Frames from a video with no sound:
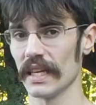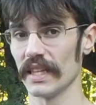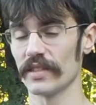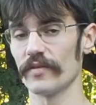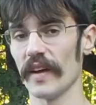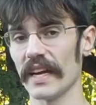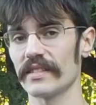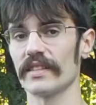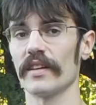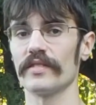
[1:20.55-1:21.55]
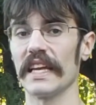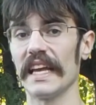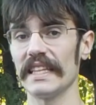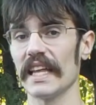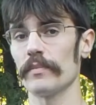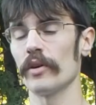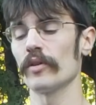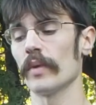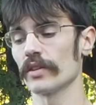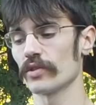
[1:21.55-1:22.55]
that's fast enough to hit that
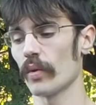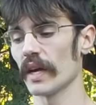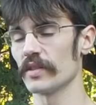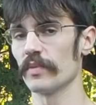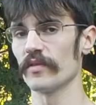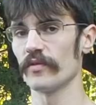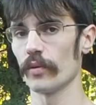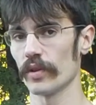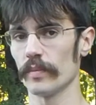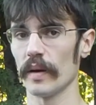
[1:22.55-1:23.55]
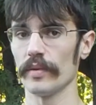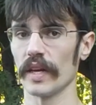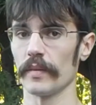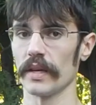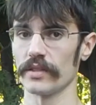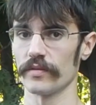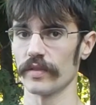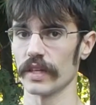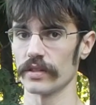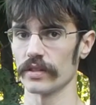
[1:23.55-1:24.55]
Pokemon twice before the bubble animation
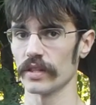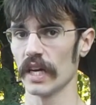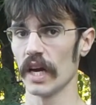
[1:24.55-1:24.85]
finishes.